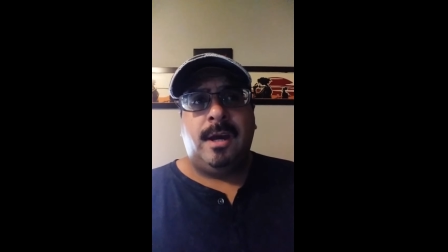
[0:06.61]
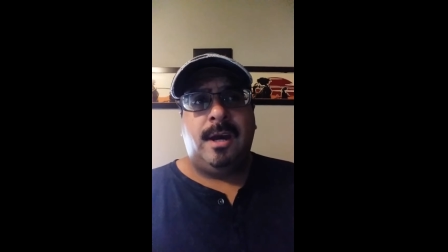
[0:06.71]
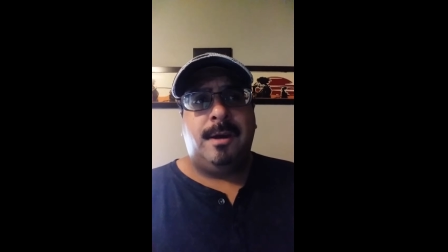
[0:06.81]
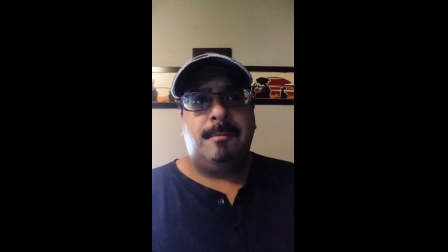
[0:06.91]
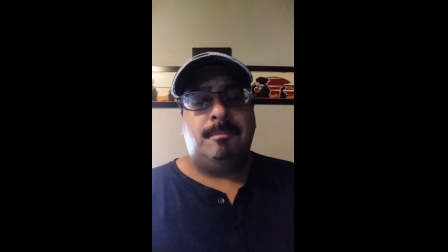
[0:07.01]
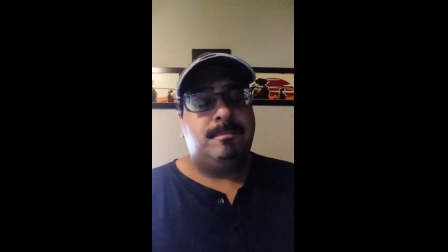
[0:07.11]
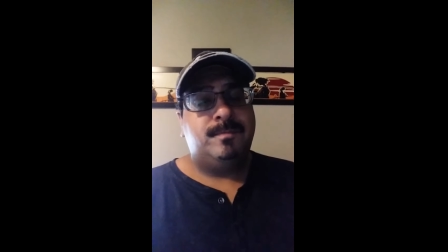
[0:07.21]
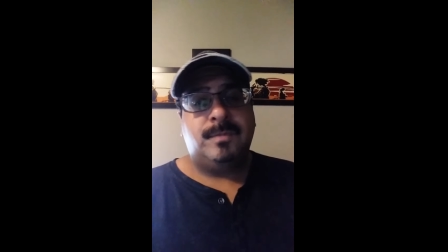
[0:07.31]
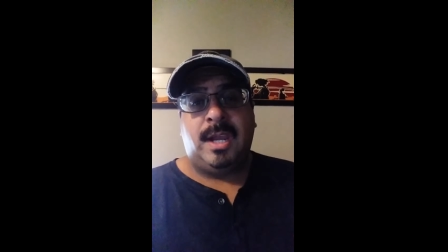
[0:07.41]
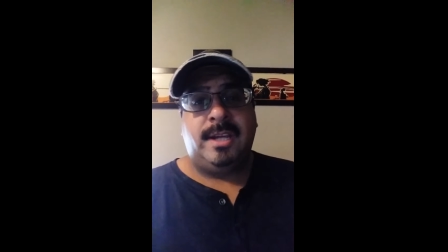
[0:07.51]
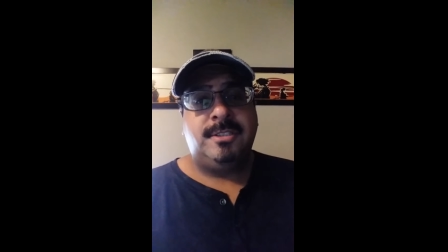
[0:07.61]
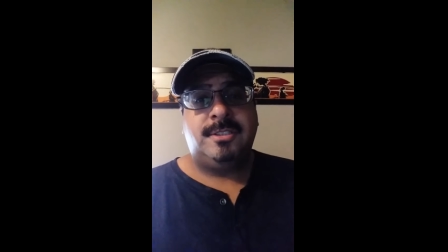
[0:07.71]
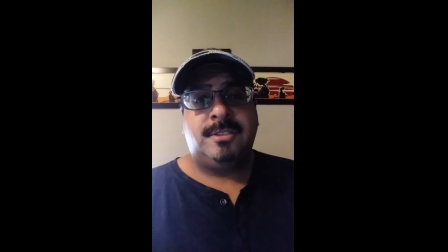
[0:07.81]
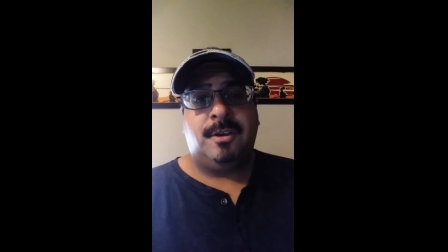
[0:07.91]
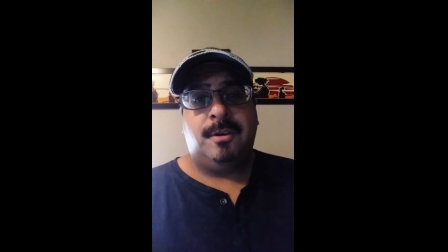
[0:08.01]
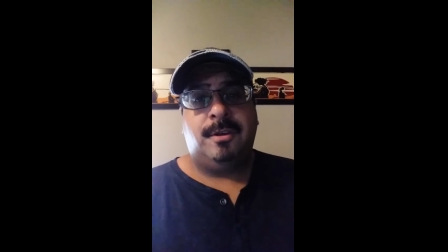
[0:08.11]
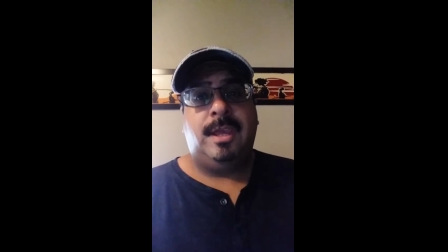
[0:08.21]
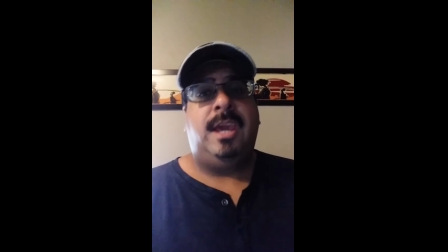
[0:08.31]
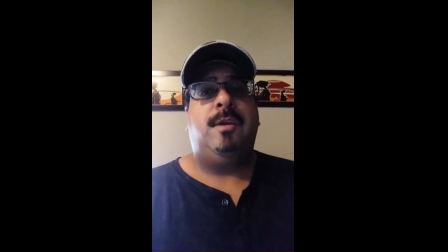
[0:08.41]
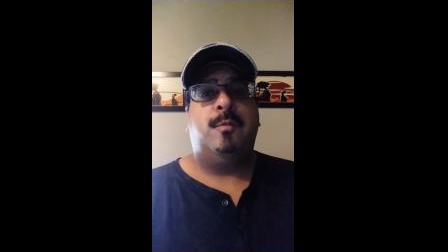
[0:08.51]
Um, I just saw
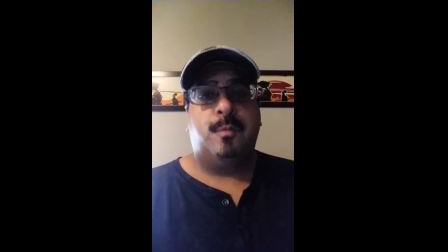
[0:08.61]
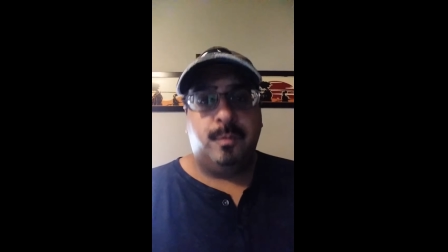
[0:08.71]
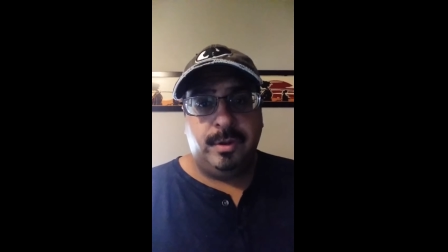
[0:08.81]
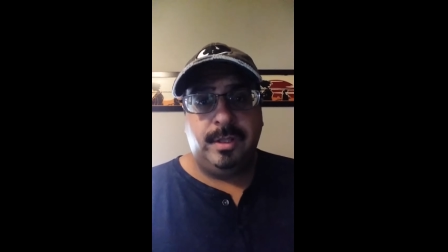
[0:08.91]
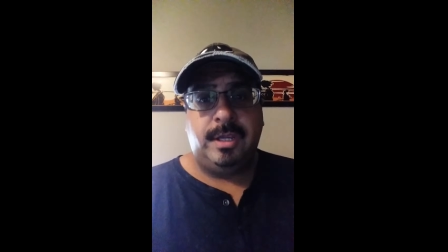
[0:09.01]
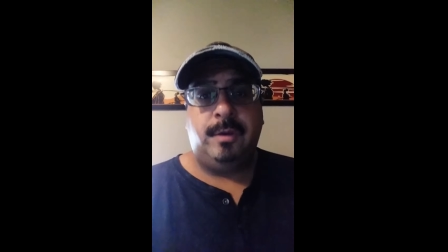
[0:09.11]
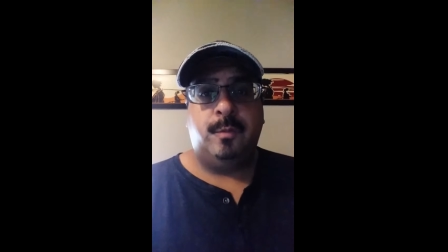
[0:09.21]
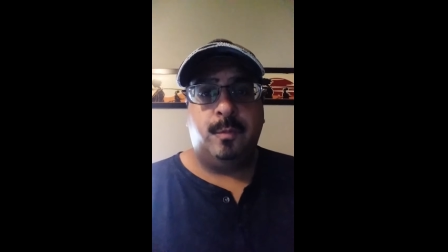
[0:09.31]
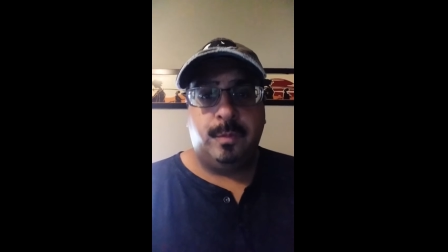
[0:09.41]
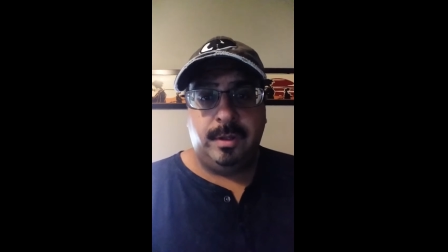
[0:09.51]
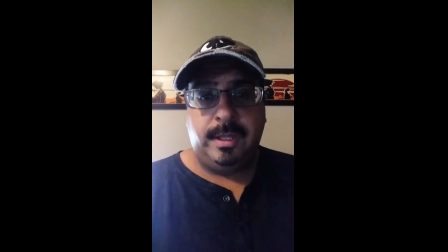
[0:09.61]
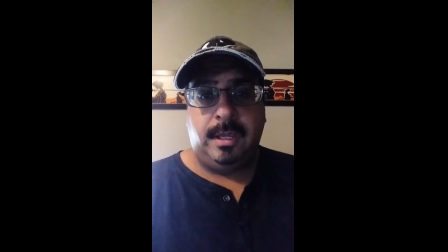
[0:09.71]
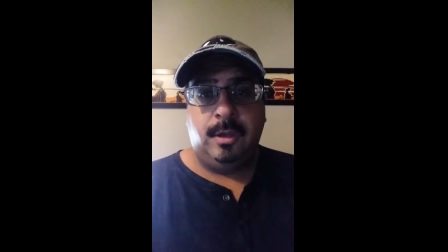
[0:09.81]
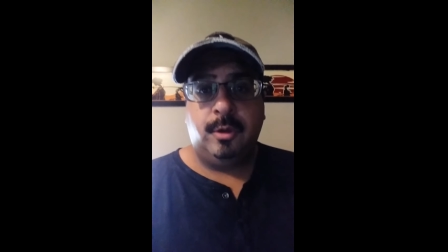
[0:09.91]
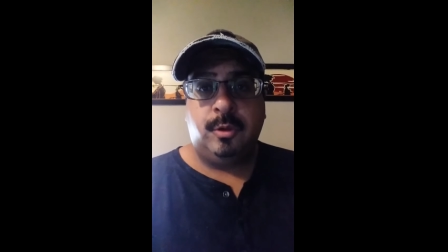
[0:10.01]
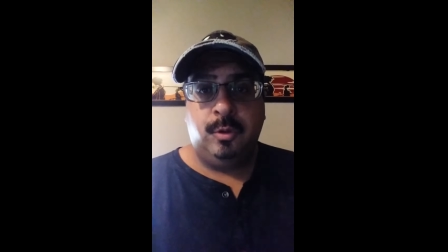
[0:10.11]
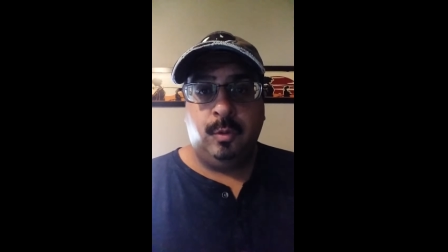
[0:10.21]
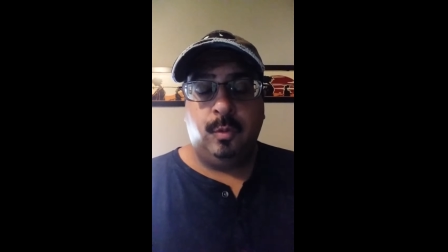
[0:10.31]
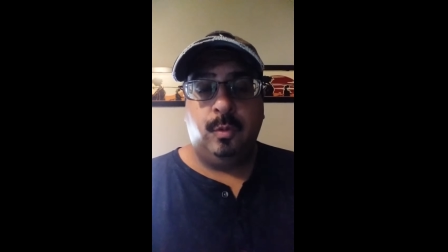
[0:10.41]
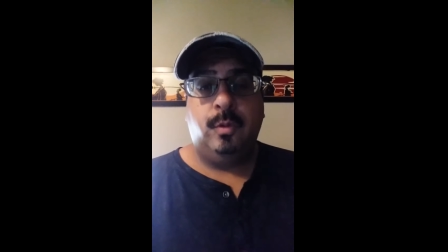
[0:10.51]
a really
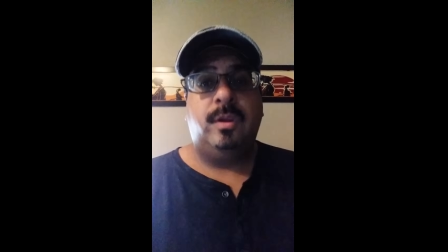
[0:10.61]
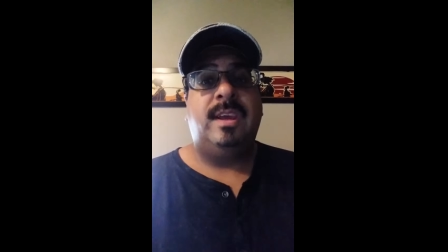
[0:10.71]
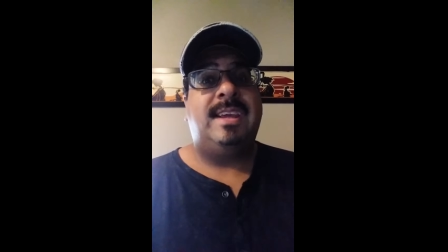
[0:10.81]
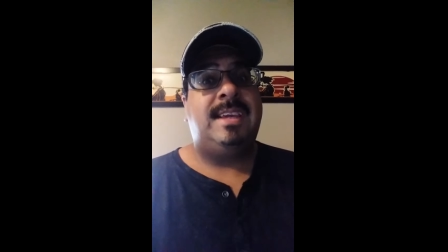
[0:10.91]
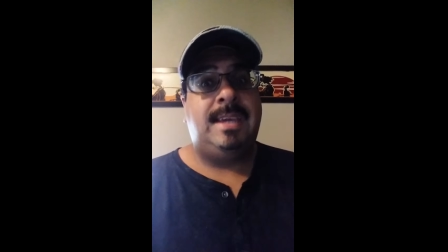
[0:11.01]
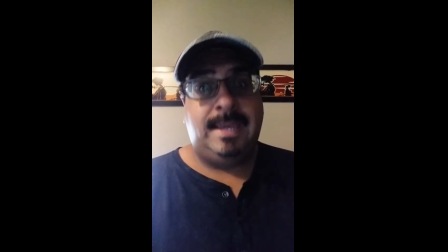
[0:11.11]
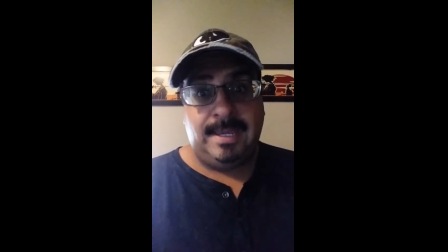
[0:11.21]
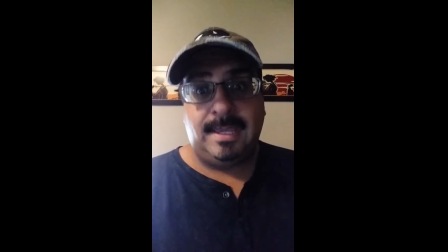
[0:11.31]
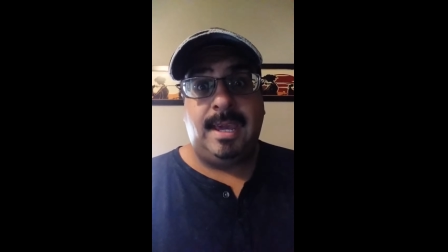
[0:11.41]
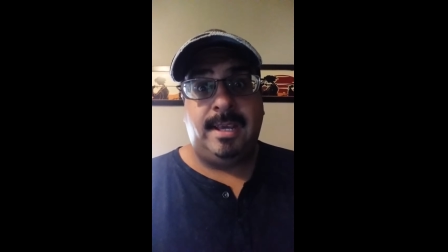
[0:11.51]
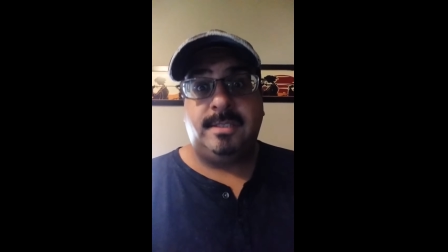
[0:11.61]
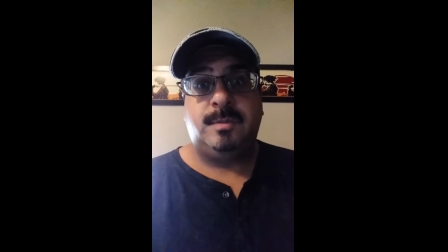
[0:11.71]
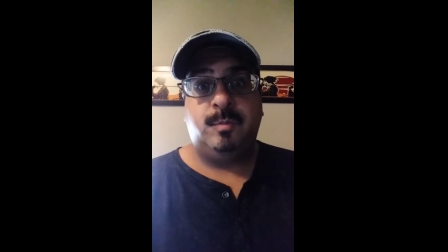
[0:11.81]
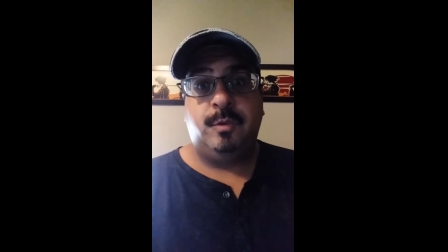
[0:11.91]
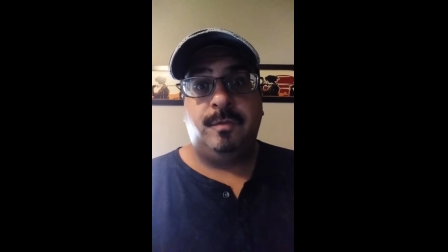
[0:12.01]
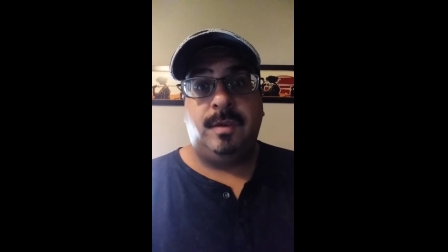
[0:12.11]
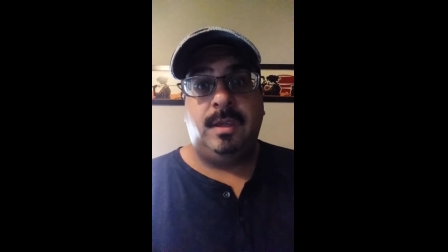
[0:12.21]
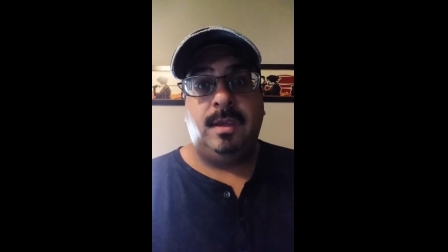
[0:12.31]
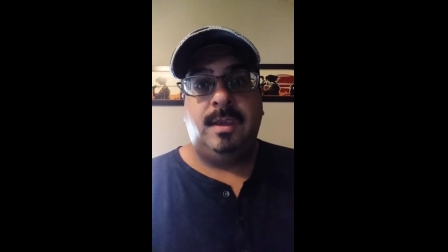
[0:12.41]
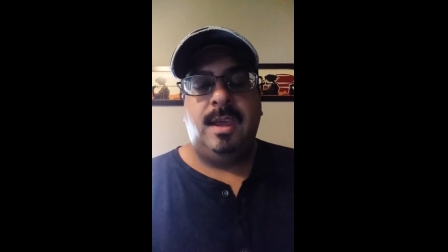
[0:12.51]
cool kick ass movie,